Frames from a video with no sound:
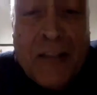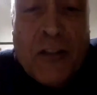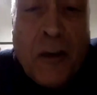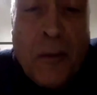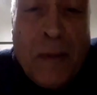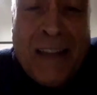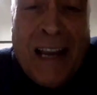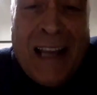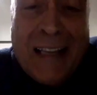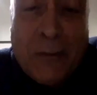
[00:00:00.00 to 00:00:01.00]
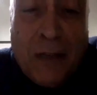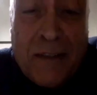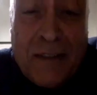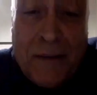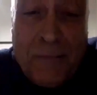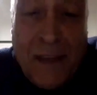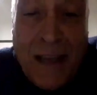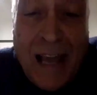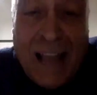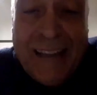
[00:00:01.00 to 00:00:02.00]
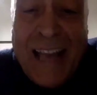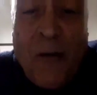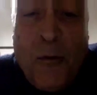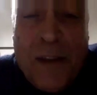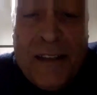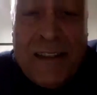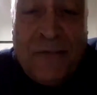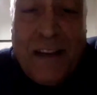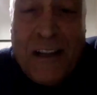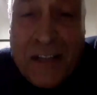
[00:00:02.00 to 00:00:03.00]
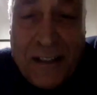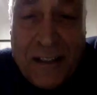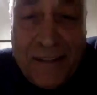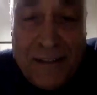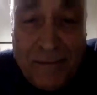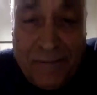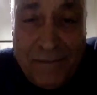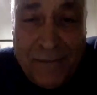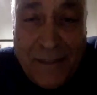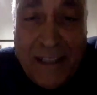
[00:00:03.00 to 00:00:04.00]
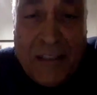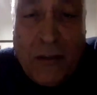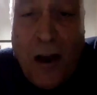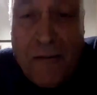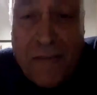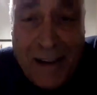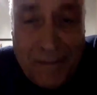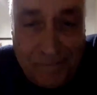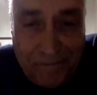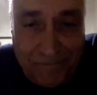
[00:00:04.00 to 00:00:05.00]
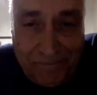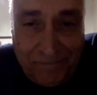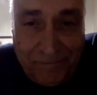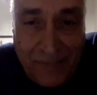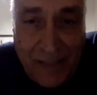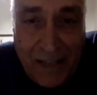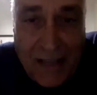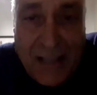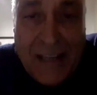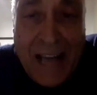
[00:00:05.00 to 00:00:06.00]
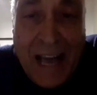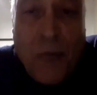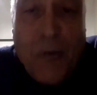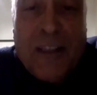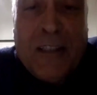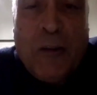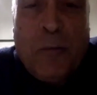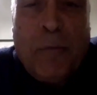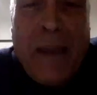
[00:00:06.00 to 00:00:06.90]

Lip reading: and some intellectuals. And now it's finished. It's over. Now it's the